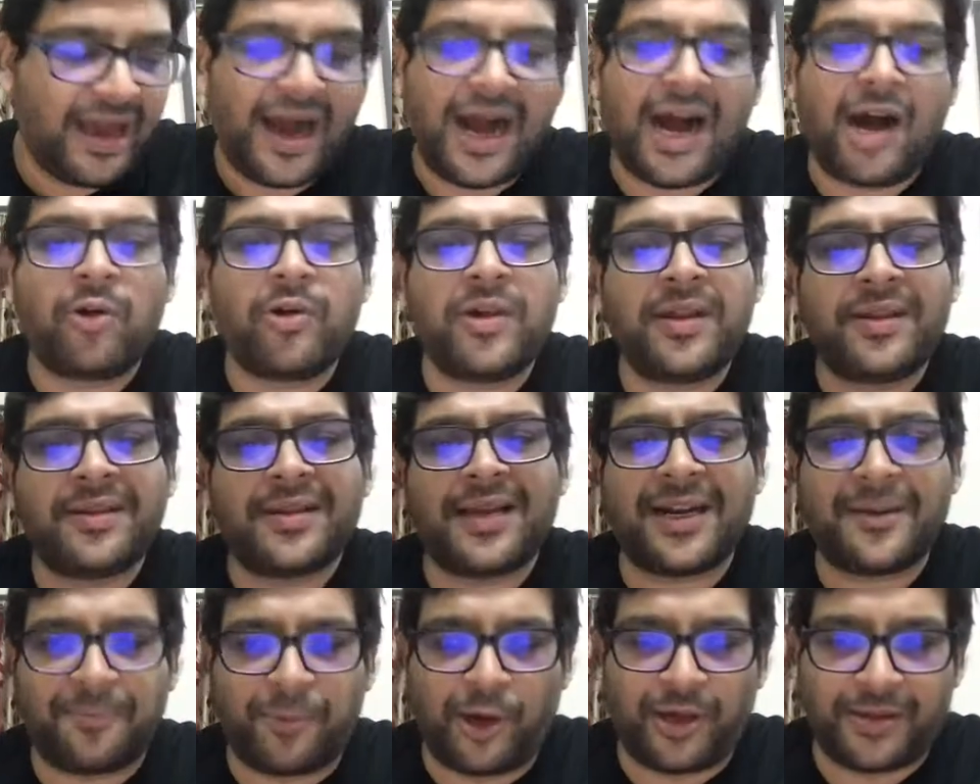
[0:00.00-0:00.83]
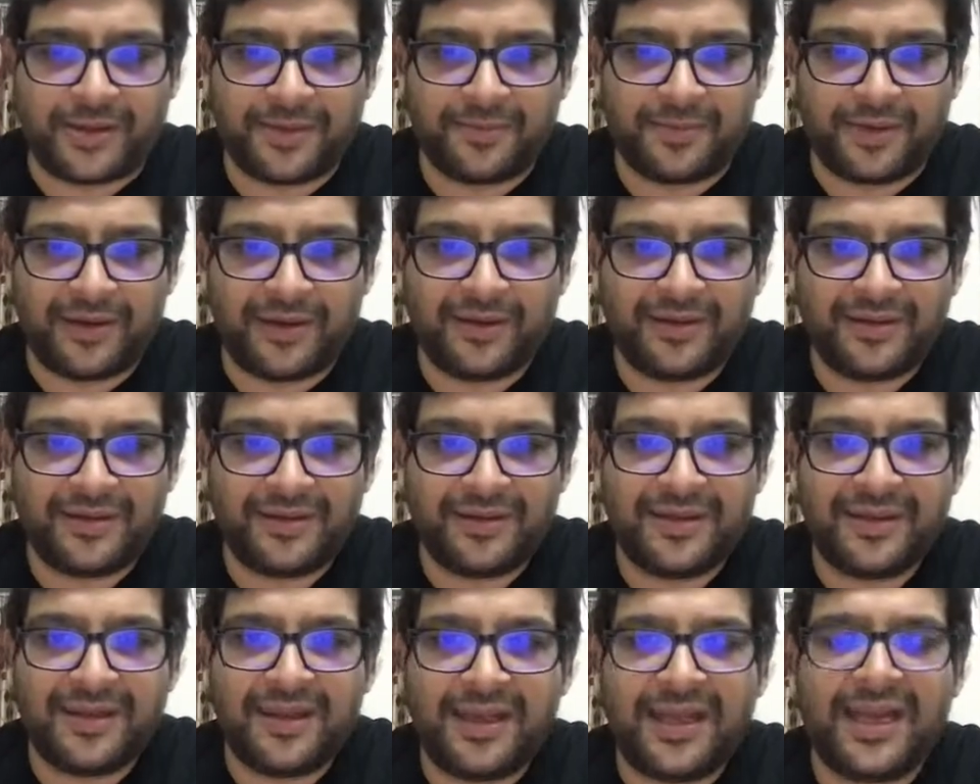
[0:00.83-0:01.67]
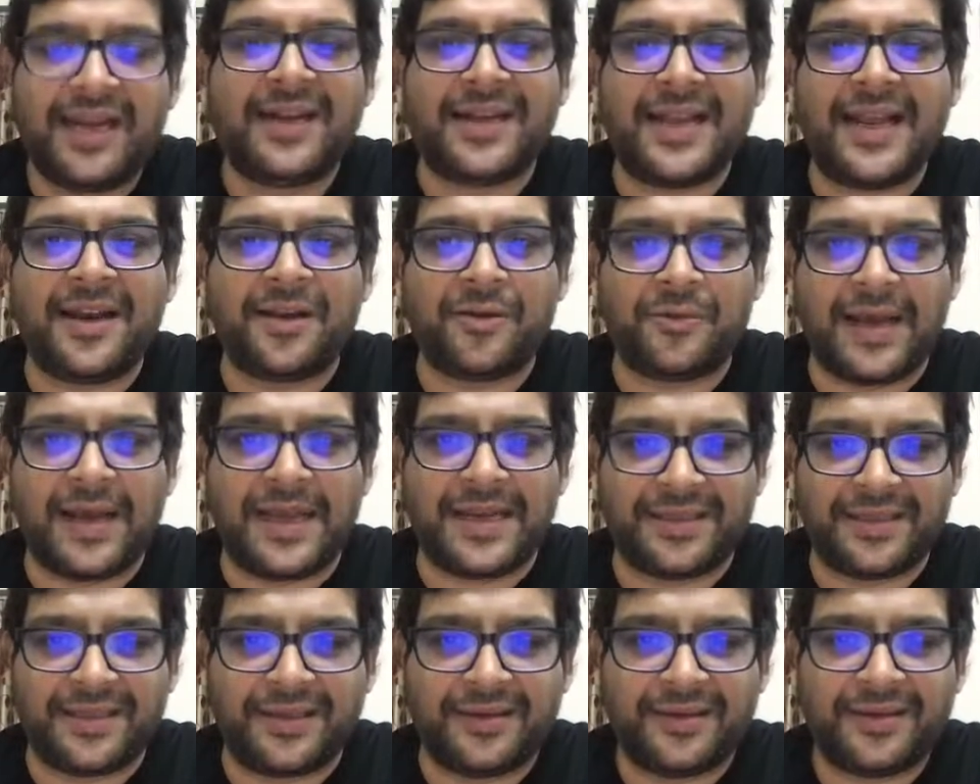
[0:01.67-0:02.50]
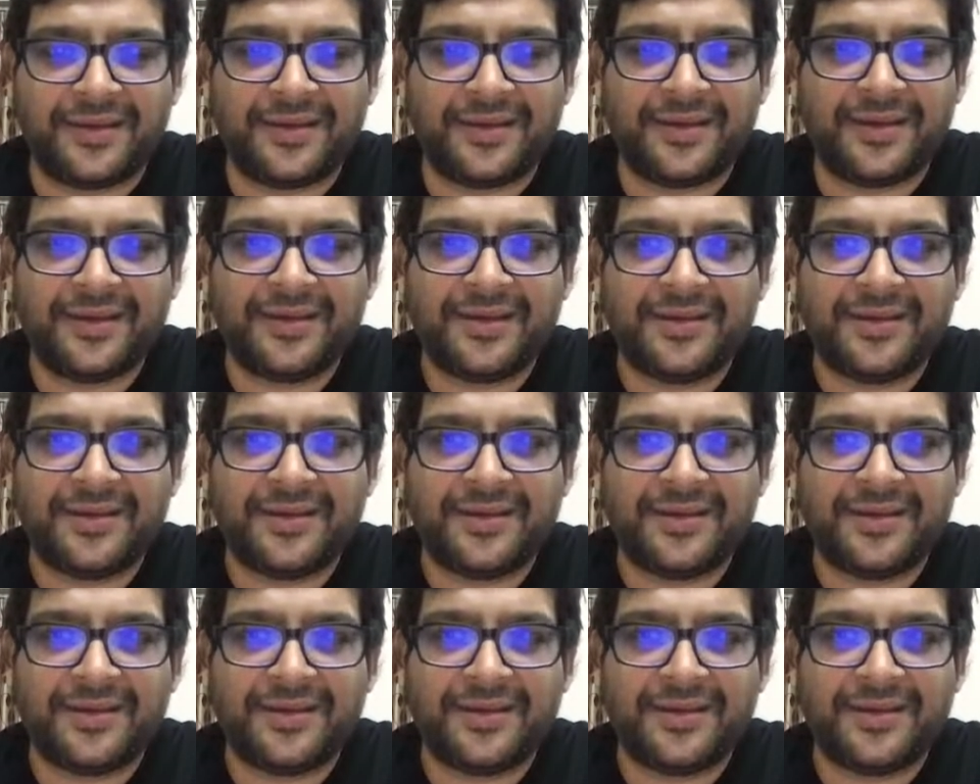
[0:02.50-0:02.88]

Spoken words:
How is that possible in 10 questions?